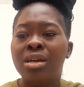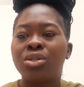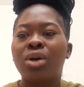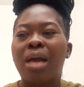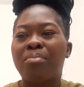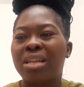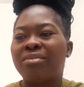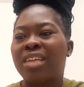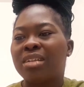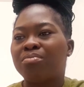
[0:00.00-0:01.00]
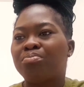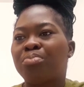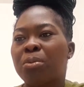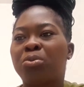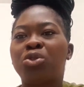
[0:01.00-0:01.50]
so i believe
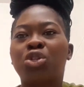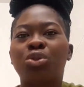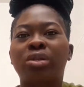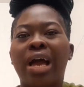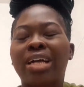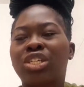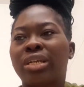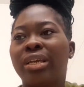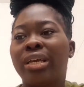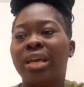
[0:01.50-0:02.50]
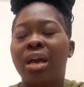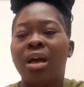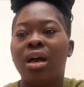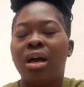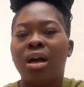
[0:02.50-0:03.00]
that people should actually
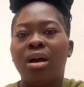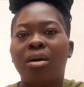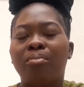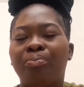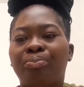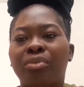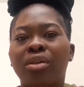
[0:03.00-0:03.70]
um